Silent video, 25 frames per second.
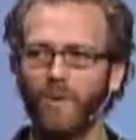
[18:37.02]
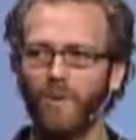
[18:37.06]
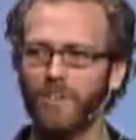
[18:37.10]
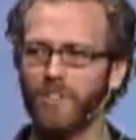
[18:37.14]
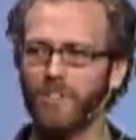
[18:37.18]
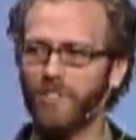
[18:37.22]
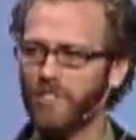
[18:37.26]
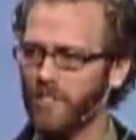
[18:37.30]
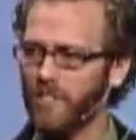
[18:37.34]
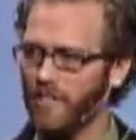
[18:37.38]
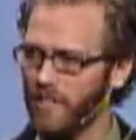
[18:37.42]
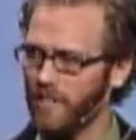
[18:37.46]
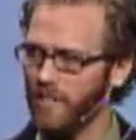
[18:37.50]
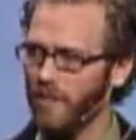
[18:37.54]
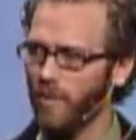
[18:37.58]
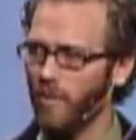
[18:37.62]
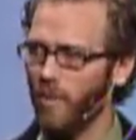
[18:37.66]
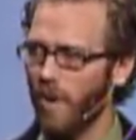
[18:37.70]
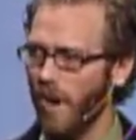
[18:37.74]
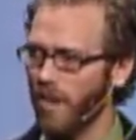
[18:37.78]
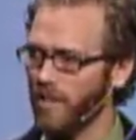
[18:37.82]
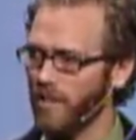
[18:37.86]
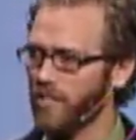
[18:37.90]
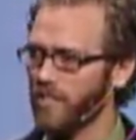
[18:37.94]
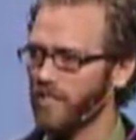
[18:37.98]
When you're sitting there
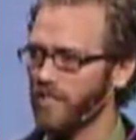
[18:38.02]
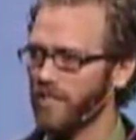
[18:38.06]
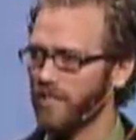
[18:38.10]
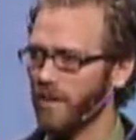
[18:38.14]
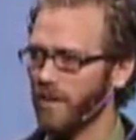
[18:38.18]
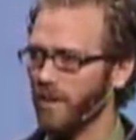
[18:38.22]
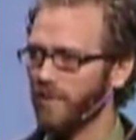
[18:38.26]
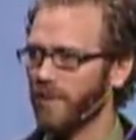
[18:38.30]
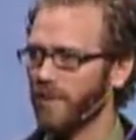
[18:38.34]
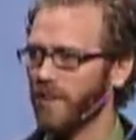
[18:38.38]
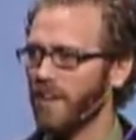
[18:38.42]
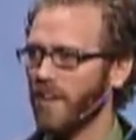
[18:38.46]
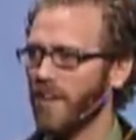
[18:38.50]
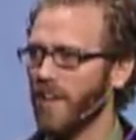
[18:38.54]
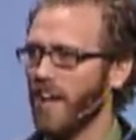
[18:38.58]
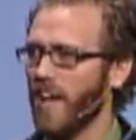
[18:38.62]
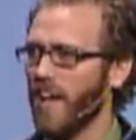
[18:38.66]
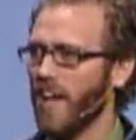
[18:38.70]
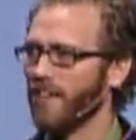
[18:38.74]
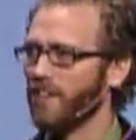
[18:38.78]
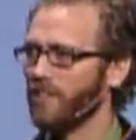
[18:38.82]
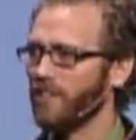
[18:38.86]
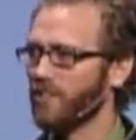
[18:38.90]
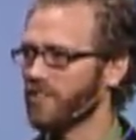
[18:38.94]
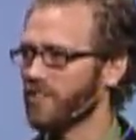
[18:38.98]
watching something
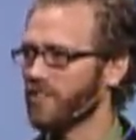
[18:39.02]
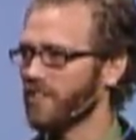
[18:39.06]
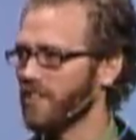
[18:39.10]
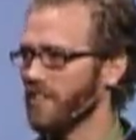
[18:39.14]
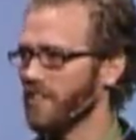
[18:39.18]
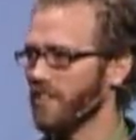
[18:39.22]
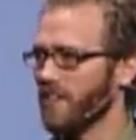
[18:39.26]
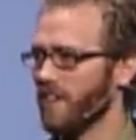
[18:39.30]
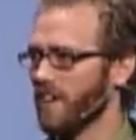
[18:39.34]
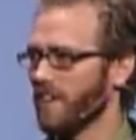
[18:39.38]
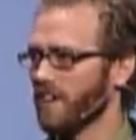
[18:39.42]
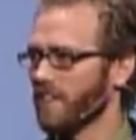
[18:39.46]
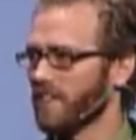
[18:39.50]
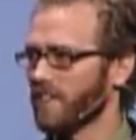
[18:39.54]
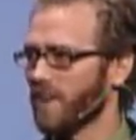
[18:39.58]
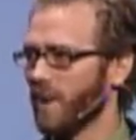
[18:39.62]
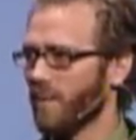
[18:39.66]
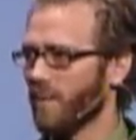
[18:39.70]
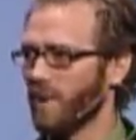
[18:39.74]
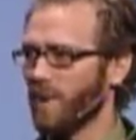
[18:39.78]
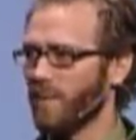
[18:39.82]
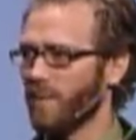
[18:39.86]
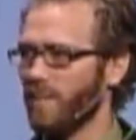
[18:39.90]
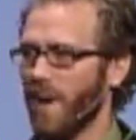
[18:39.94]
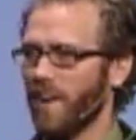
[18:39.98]
and you see
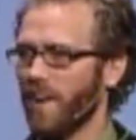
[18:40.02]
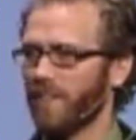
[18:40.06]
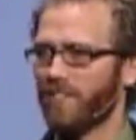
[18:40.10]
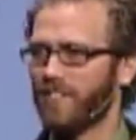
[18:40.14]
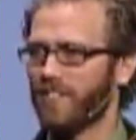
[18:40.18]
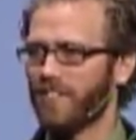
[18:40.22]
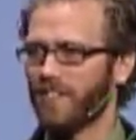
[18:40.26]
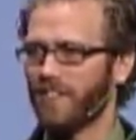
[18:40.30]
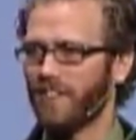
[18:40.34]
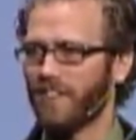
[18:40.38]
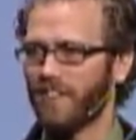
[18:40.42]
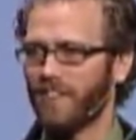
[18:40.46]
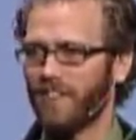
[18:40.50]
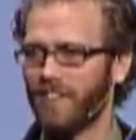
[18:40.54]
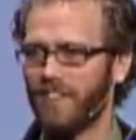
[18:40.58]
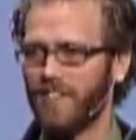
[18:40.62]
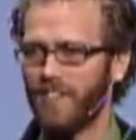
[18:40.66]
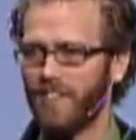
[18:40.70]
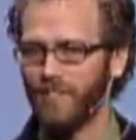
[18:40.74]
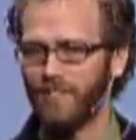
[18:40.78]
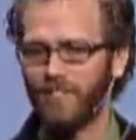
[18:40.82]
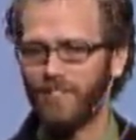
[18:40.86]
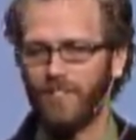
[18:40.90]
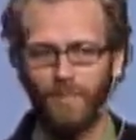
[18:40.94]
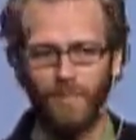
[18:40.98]
someone about to
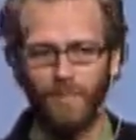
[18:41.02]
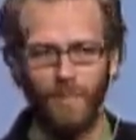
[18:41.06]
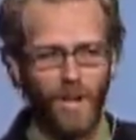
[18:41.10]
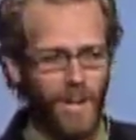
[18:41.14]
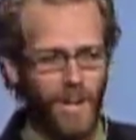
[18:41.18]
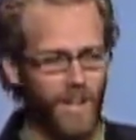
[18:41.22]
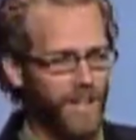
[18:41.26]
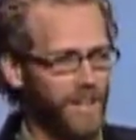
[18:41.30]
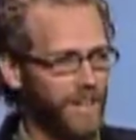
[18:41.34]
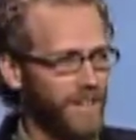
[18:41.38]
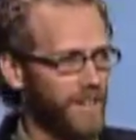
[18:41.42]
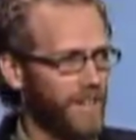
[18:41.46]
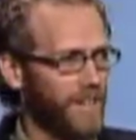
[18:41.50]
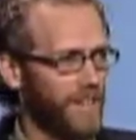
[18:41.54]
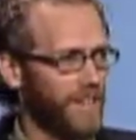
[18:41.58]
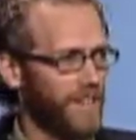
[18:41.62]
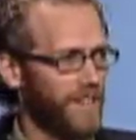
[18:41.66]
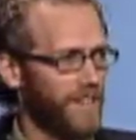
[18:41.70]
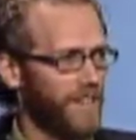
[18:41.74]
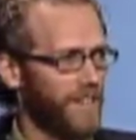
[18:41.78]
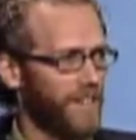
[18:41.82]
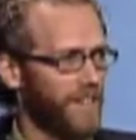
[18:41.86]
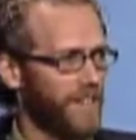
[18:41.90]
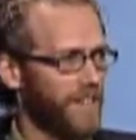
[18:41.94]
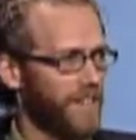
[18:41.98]
kill somebody
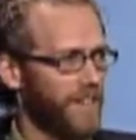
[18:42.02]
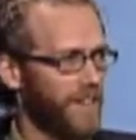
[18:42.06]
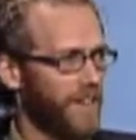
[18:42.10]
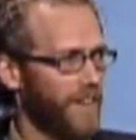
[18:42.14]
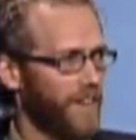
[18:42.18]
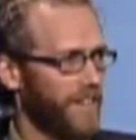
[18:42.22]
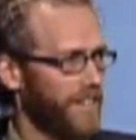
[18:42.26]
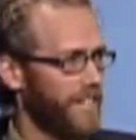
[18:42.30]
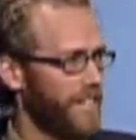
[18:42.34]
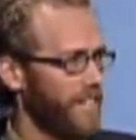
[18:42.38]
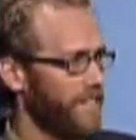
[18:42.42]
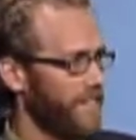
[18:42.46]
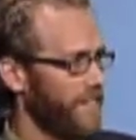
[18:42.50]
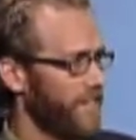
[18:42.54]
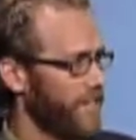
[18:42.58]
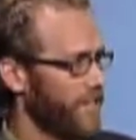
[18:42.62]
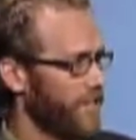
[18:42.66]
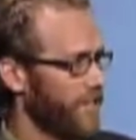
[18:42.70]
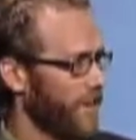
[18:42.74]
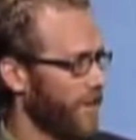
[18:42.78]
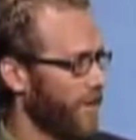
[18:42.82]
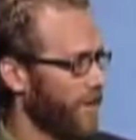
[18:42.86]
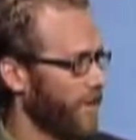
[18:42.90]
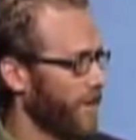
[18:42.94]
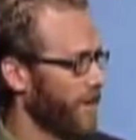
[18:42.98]
on a TV
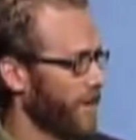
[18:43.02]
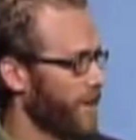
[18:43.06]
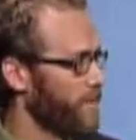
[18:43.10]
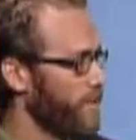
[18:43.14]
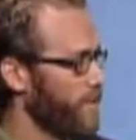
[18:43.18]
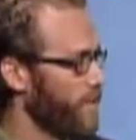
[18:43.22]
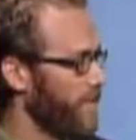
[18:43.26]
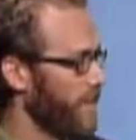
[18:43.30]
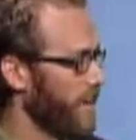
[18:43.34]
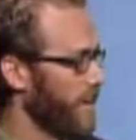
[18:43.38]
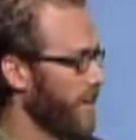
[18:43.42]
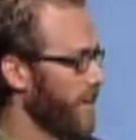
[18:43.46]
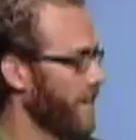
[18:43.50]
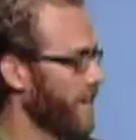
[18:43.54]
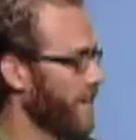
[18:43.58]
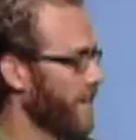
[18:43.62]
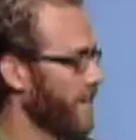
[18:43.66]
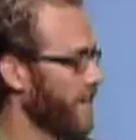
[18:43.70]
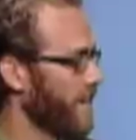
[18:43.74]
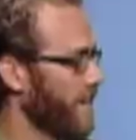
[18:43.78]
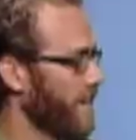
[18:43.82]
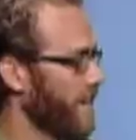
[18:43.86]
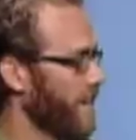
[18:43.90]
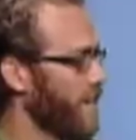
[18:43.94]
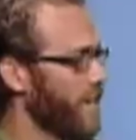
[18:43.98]
show or in a movie,
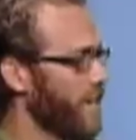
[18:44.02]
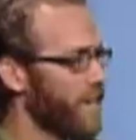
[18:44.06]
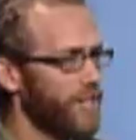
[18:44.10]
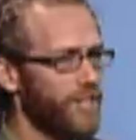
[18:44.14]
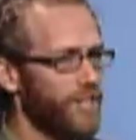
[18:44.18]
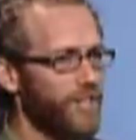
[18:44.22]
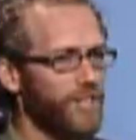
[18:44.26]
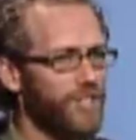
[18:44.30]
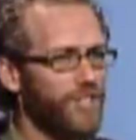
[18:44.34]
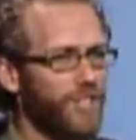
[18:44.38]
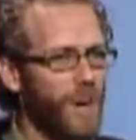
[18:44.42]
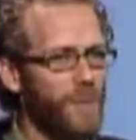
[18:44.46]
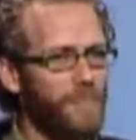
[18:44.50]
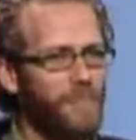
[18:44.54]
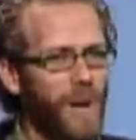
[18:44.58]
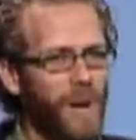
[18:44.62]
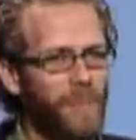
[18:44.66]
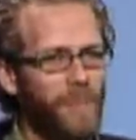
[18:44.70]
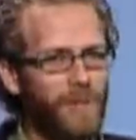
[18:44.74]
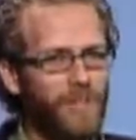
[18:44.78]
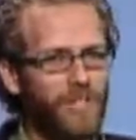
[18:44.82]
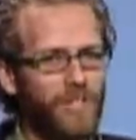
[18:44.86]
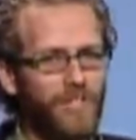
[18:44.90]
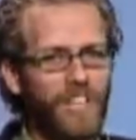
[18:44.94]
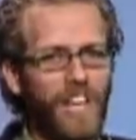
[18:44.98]
do you jump
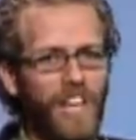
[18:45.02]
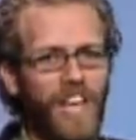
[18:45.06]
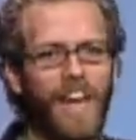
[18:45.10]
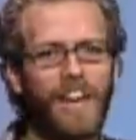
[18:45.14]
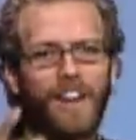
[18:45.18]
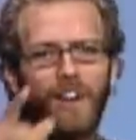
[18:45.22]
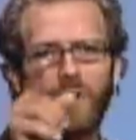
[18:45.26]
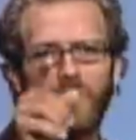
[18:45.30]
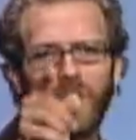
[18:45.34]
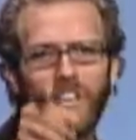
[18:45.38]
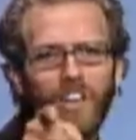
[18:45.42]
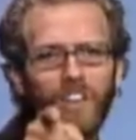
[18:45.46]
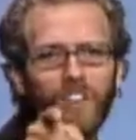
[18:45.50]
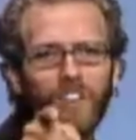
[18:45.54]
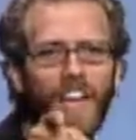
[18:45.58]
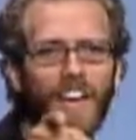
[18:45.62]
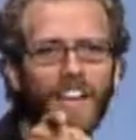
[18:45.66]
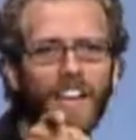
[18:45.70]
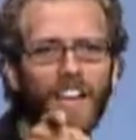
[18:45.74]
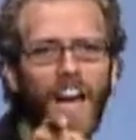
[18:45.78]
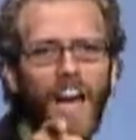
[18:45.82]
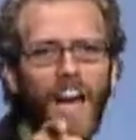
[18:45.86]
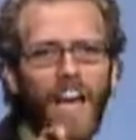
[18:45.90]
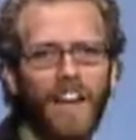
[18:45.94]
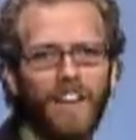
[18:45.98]
up and you say, "Hey, don't kill
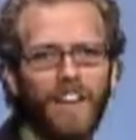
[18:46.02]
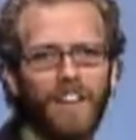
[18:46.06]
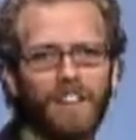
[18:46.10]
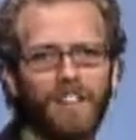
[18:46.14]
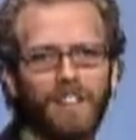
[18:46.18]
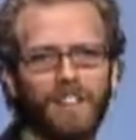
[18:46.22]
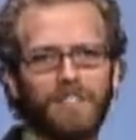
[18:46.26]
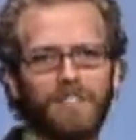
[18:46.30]
that guy"?